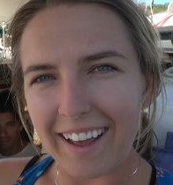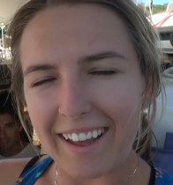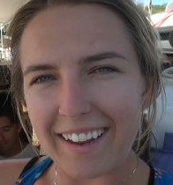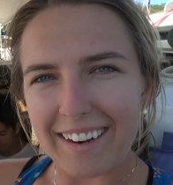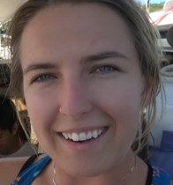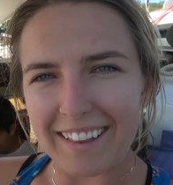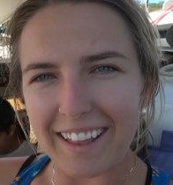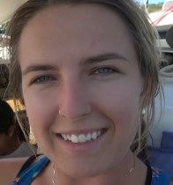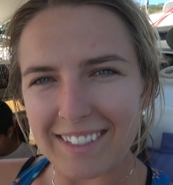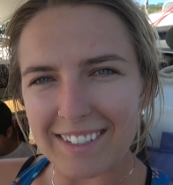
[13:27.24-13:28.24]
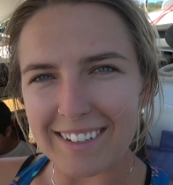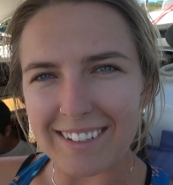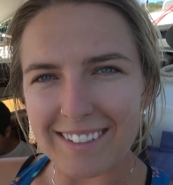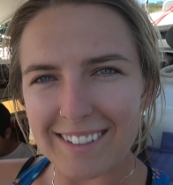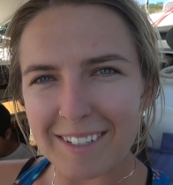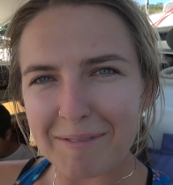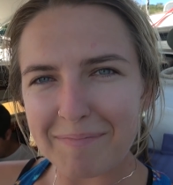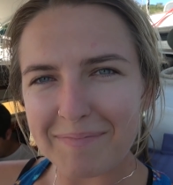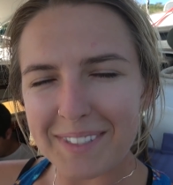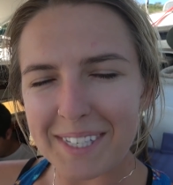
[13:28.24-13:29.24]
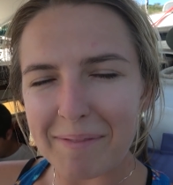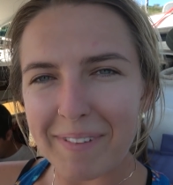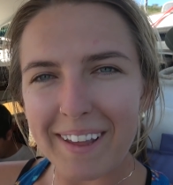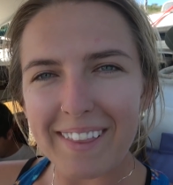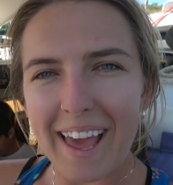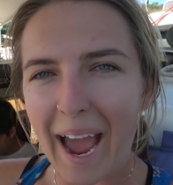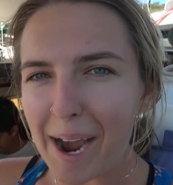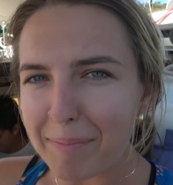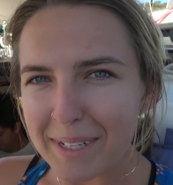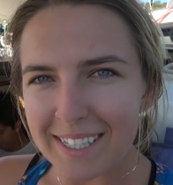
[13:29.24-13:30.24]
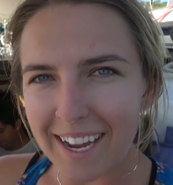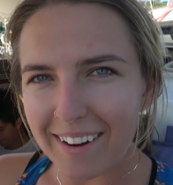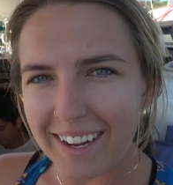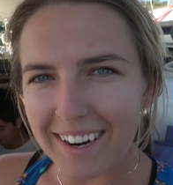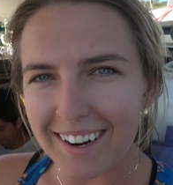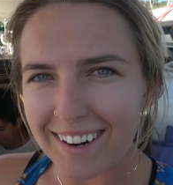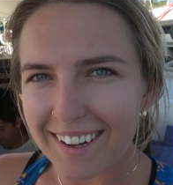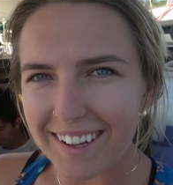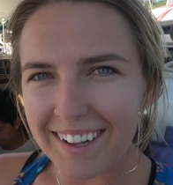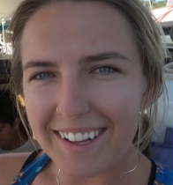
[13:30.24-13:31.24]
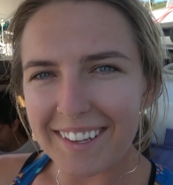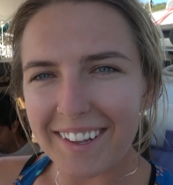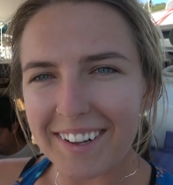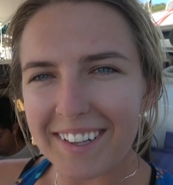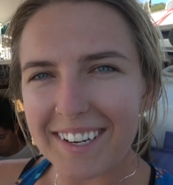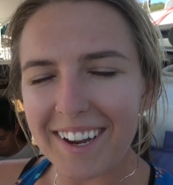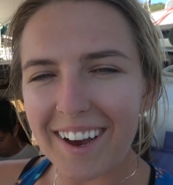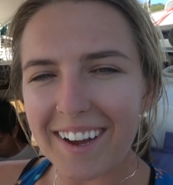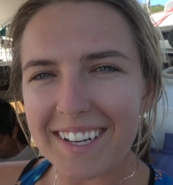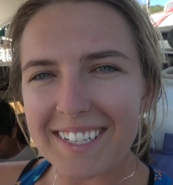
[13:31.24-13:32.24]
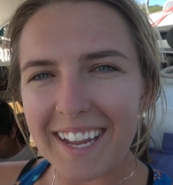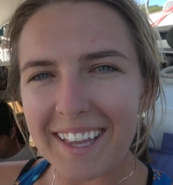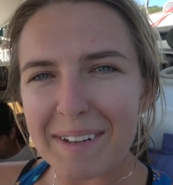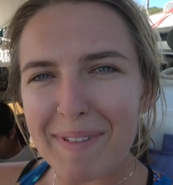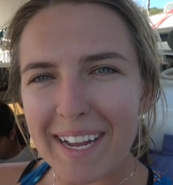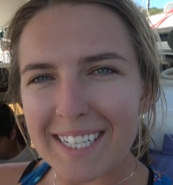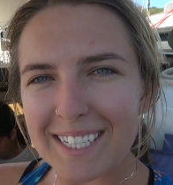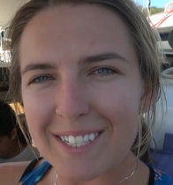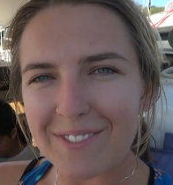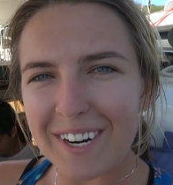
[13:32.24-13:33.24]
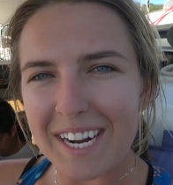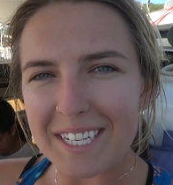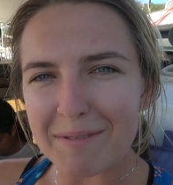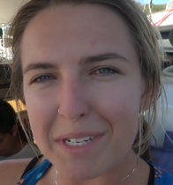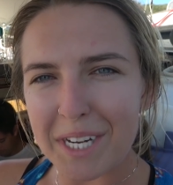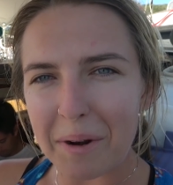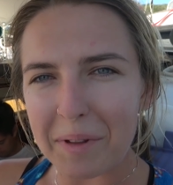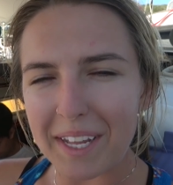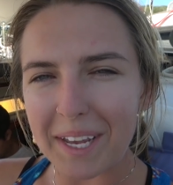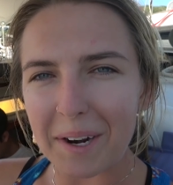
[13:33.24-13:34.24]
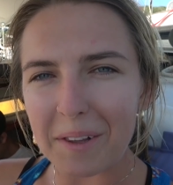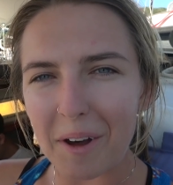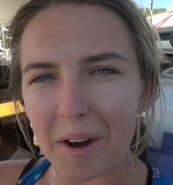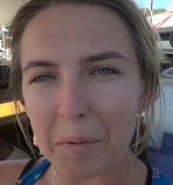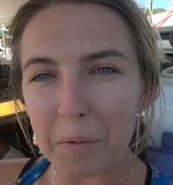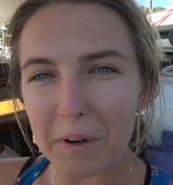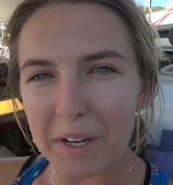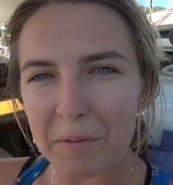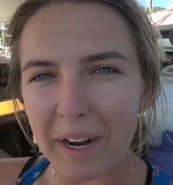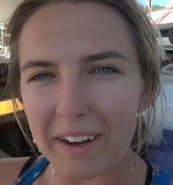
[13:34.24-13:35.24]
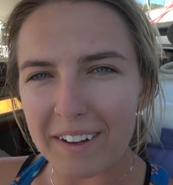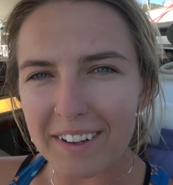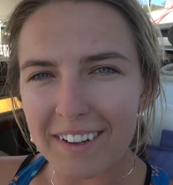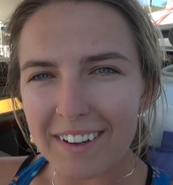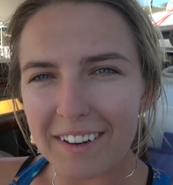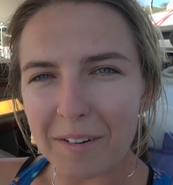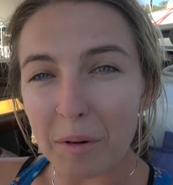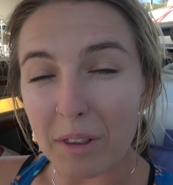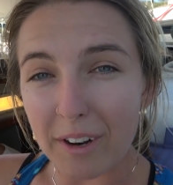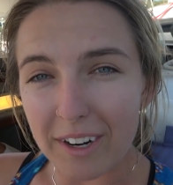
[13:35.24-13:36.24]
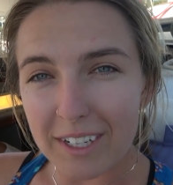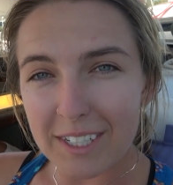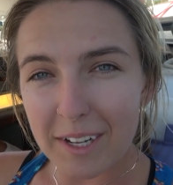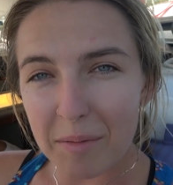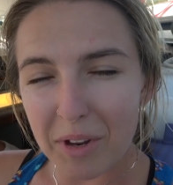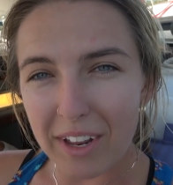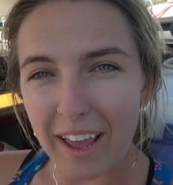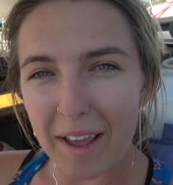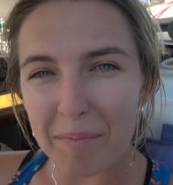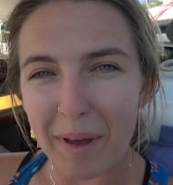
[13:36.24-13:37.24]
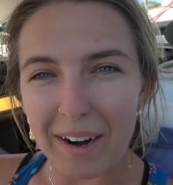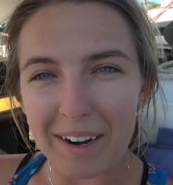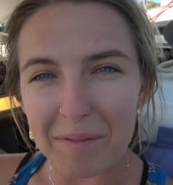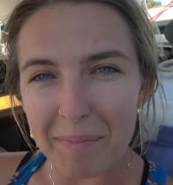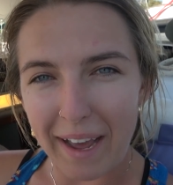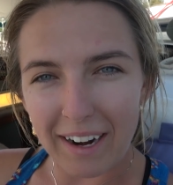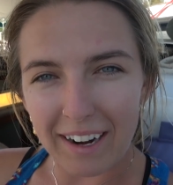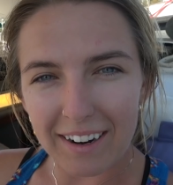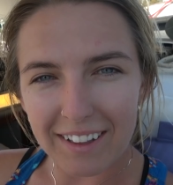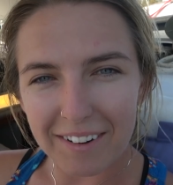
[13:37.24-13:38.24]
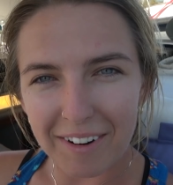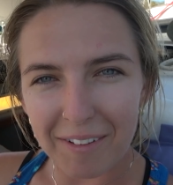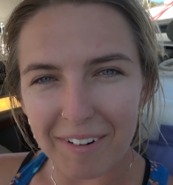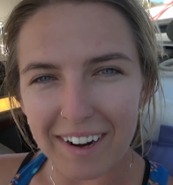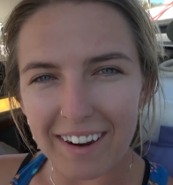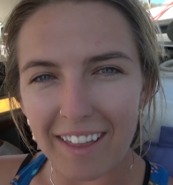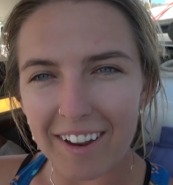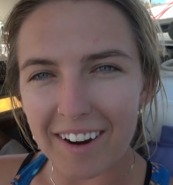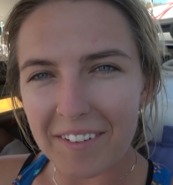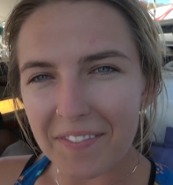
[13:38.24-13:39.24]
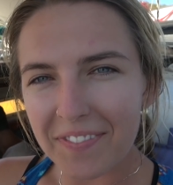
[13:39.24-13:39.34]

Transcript: And that's just something that happens out here. Luckily not on a daily basis for us. We generally get along pretty well. We're learning to communicate better and better with one another.